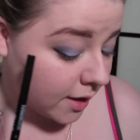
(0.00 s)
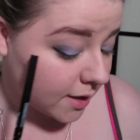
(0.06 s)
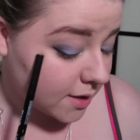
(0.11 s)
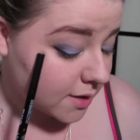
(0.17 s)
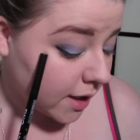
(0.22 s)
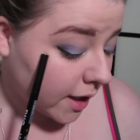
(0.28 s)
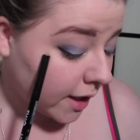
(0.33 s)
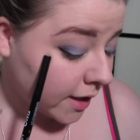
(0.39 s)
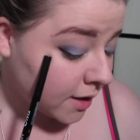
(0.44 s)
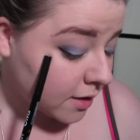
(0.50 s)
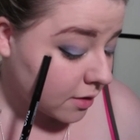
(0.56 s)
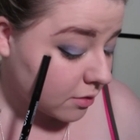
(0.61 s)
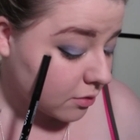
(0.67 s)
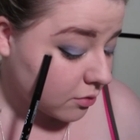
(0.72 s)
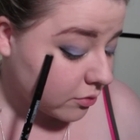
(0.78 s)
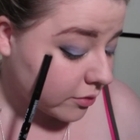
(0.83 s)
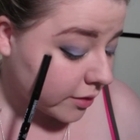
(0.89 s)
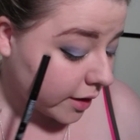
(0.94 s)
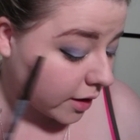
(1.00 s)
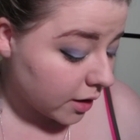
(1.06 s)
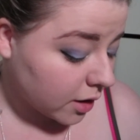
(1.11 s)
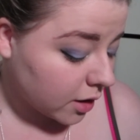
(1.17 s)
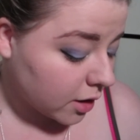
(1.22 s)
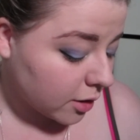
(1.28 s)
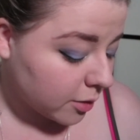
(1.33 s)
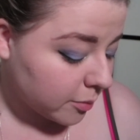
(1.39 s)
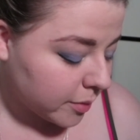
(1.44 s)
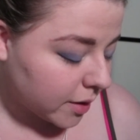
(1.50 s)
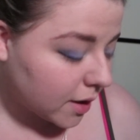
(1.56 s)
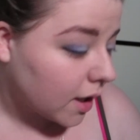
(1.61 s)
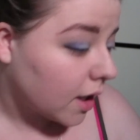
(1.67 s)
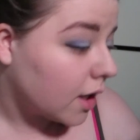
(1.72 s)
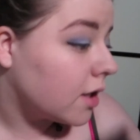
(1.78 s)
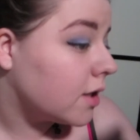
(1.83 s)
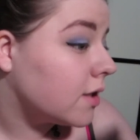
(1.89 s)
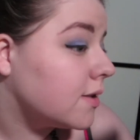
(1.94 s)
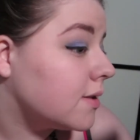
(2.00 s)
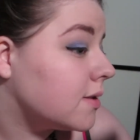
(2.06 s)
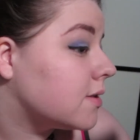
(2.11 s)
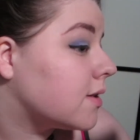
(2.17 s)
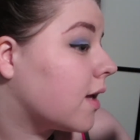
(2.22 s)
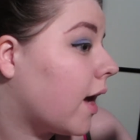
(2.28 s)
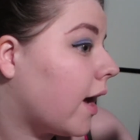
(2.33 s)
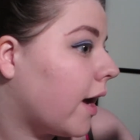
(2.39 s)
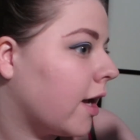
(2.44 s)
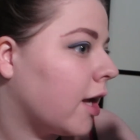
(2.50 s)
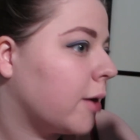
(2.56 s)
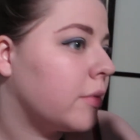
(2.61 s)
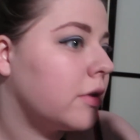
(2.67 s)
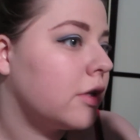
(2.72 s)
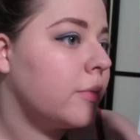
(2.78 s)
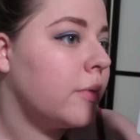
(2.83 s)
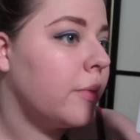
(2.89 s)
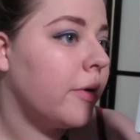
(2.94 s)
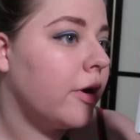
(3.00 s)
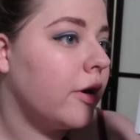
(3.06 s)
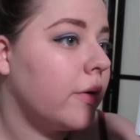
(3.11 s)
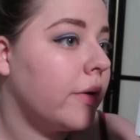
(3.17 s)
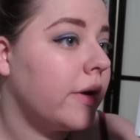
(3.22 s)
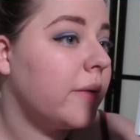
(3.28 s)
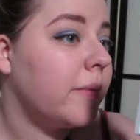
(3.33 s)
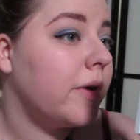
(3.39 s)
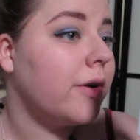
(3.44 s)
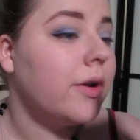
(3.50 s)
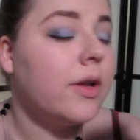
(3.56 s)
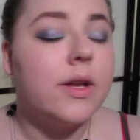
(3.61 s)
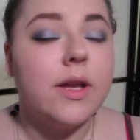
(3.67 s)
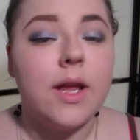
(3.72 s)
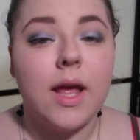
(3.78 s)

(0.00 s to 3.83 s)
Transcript: a tiny little flick because I am a little bit paranoid about it